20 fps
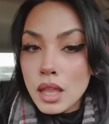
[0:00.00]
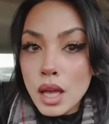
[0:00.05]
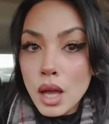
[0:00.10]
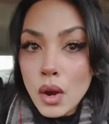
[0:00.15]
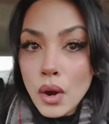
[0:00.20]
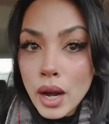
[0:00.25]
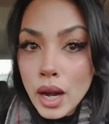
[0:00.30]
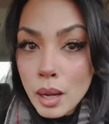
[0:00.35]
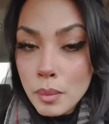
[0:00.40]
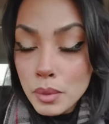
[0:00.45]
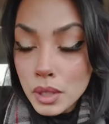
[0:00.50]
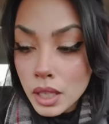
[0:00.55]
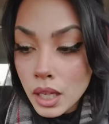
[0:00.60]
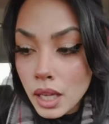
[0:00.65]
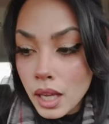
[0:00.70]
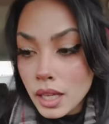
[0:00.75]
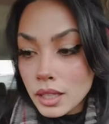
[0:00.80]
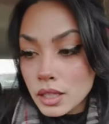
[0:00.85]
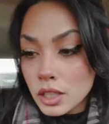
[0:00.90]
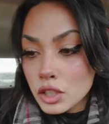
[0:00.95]
Alright, I'm
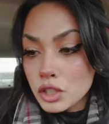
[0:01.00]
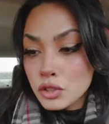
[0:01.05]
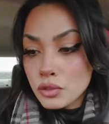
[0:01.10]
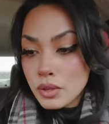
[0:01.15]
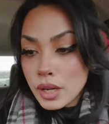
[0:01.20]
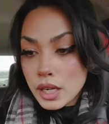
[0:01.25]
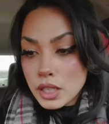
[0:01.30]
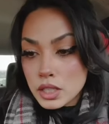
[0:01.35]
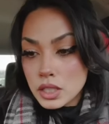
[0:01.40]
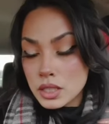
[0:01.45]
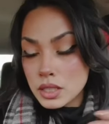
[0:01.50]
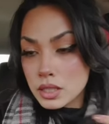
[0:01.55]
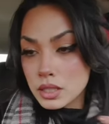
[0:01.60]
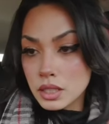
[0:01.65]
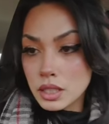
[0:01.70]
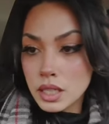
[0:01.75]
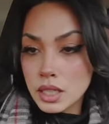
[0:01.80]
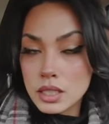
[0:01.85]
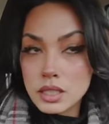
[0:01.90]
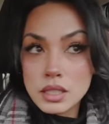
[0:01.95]
looking at the directions
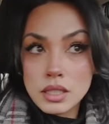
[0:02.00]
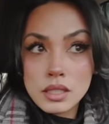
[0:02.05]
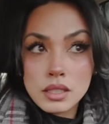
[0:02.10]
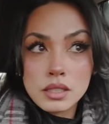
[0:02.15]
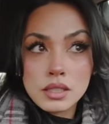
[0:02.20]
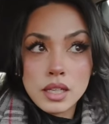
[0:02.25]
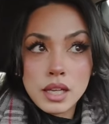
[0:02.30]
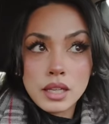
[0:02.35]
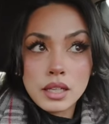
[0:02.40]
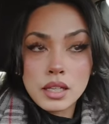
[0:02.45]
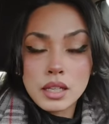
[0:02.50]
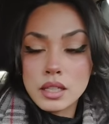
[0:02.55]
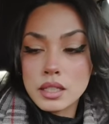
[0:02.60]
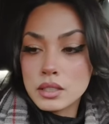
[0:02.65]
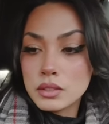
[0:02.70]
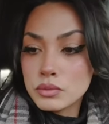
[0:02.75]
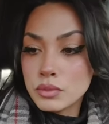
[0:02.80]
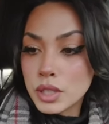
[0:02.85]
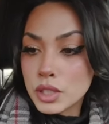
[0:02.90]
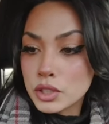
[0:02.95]
to get to the
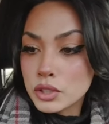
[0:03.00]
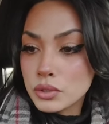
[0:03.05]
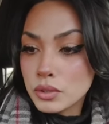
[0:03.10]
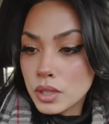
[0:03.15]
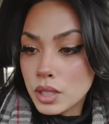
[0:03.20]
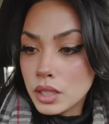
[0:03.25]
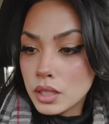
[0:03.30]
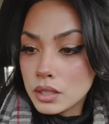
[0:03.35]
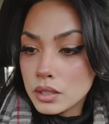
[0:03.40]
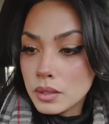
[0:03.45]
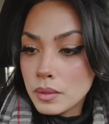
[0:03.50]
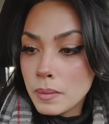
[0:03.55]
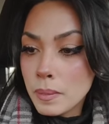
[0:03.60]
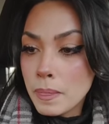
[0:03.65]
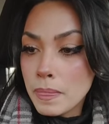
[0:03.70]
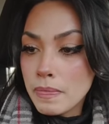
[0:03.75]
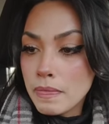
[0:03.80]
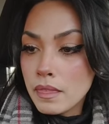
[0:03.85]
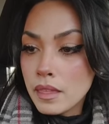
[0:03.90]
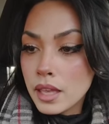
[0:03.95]
second restaurant.
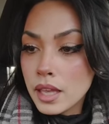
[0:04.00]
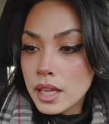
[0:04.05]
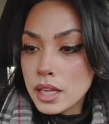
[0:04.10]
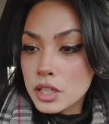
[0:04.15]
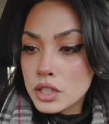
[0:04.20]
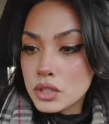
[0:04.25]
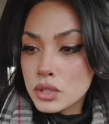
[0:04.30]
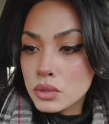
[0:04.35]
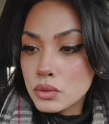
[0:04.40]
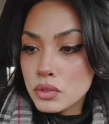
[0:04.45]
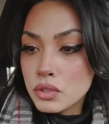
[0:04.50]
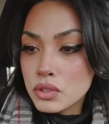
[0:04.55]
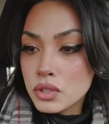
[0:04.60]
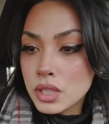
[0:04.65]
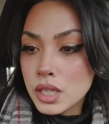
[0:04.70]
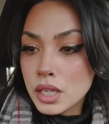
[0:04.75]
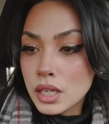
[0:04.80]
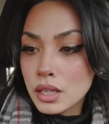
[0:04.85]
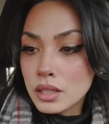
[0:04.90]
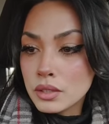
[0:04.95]
And as soon as
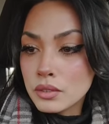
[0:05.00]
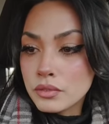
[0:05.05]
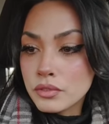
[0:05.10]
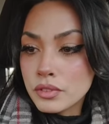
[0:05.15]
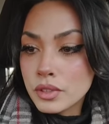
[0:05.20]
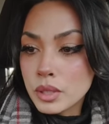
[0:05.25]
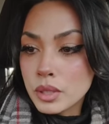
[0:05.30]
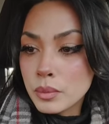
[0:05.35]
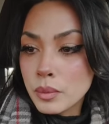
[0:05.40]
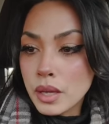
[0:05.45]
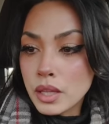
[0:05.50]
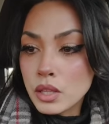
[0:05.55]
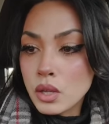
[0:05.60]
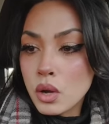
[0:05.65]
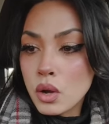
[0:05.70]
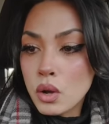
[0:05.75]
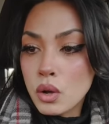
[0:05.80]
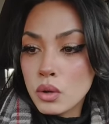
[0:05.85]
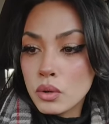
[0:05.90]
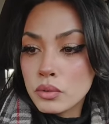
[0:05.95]
you get on the freeway, the
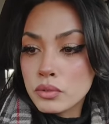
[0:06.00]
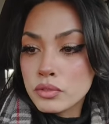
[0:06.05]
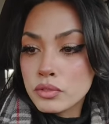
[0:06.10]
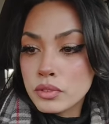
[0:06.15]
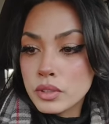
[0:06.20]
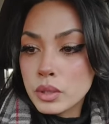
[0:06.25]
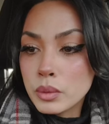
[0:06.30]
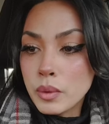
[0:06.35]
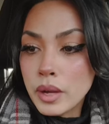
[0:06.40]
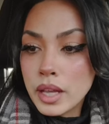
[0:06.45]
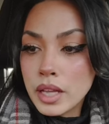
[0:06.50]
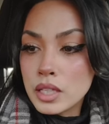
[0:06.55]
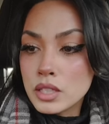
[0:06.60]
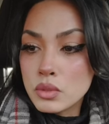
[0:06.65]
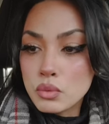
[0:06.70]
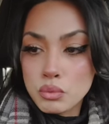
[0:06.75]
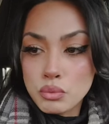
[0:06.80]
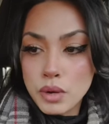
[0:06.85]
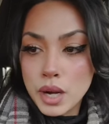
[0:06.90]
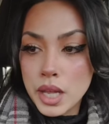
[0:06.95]
whole freeway is
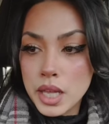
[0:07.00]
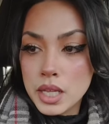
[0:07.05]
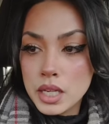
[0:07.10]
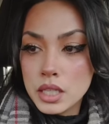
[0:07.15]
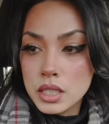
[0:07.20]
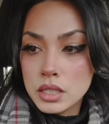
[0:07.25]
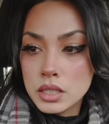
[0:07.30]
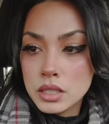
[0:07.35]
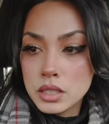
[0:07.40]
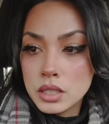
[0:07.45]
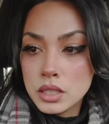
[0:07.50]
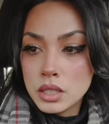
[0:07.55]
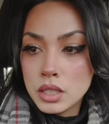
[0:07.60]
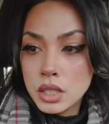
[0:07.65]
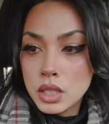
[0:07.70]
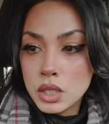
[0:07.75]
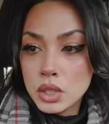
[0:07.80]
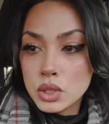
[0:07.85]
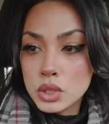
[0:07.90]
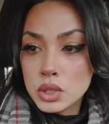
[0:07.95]
red.
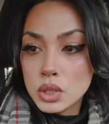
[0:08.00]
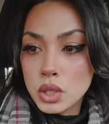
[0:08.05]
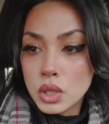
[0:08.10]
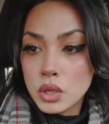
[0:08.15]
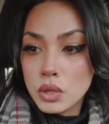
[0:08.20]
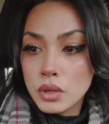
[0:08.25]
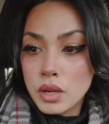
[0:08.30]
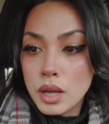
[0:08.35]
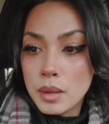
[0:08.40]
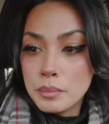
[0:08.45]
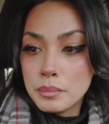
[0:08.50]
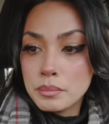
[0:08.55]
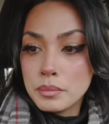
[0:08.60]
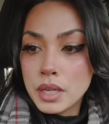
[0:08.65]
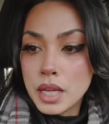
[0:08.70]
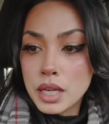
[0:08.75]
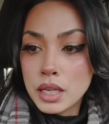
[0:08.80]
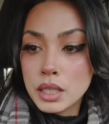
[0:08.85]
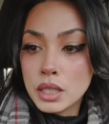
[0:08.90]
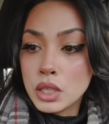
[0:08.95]
So I'm
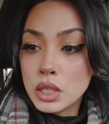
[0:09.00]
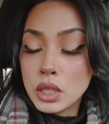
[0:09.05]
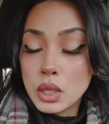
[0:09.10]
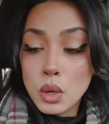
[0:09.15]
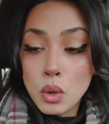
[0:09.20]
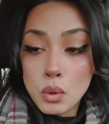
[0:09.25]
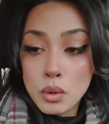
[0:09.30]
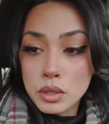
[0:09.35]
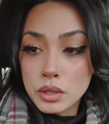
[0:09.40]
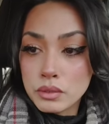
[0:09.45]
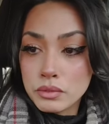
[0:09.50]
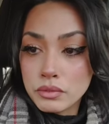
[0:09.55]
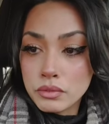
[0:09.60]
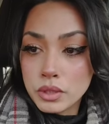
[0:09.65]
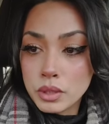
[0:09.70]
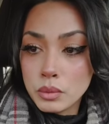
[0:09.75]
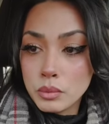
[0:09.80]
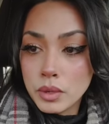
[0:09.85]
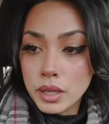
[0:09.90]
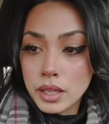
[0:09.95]
not going to go on the
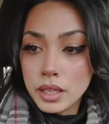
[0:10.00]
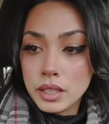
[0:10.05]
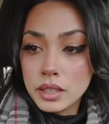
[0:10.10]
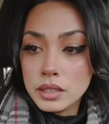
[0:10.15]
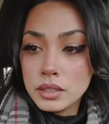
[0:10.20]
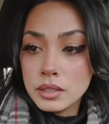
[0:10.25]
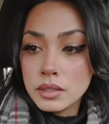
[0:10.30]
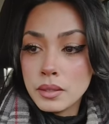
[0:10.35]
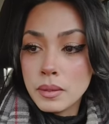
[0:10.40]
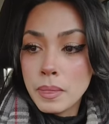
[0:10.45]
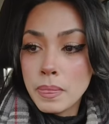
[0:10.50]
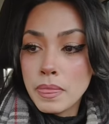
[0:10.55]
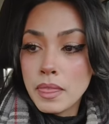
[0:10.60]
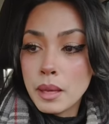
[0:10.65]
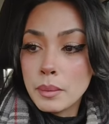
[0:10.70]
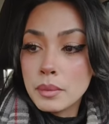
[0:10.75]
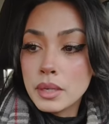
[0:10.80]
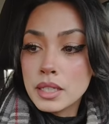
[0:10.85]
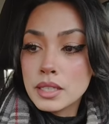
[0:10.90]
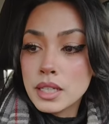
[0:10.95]
freeway.
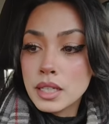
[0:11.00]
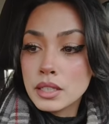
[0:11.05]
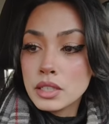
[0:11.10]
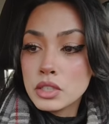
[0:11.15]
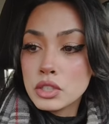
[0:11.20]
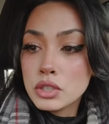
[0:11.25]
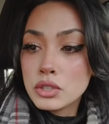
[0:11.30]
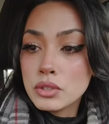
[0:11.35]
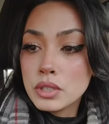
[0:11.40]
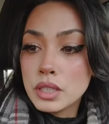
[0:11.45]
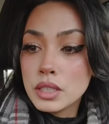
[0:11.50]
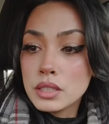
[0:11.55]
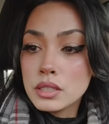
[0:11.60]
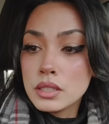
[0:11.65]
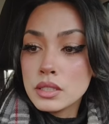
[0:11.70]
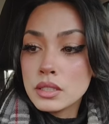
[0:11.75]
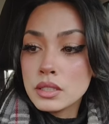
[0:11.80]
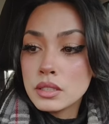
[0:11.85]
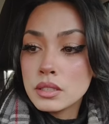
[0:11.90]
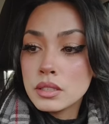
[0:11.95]
I'm going to take the
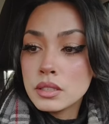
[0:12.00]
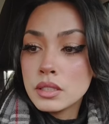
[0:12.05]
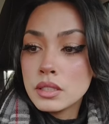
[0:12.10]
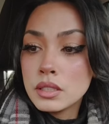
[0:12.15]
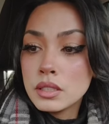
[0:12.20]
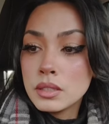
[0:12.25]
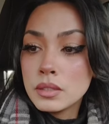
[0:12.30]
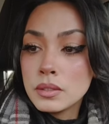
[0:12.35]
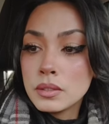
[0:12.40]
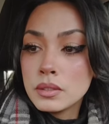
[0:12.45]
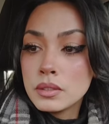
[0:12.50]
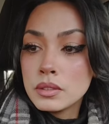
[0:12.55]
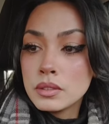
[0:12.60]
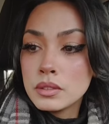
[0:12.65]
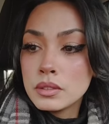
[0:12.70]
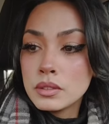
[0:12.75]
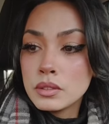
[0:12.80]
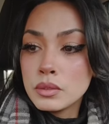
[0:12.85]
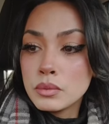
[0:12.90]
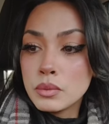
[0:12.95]
streets
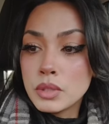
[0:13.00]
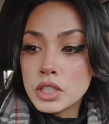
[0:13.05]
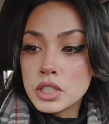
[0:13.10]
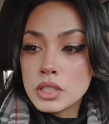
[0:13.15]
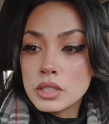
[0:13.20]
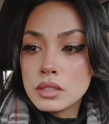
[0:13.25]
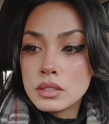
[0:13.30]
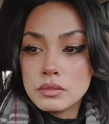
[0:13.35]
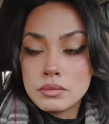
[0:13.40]
which